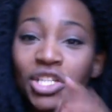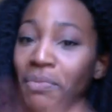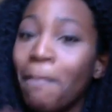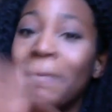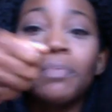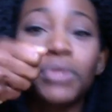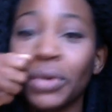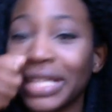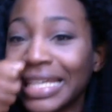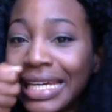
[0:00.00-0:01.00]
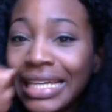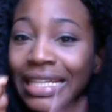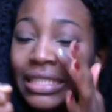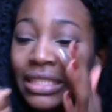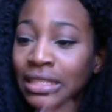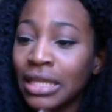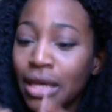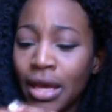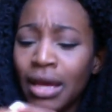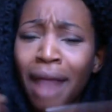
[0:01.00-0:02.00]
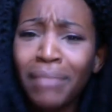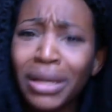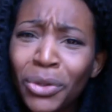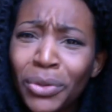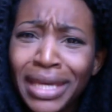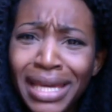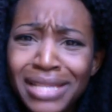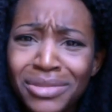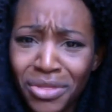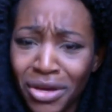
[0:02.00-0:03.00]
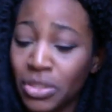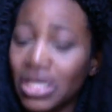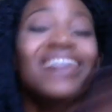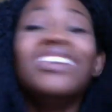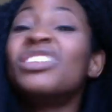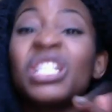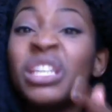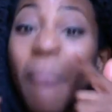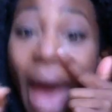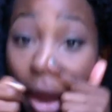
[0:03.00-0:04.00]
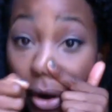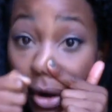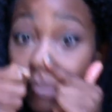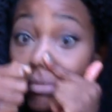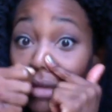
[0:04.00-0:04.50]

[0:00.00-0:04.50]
Just bumps on keys. I'm like, who keys are those? It doesn't matter.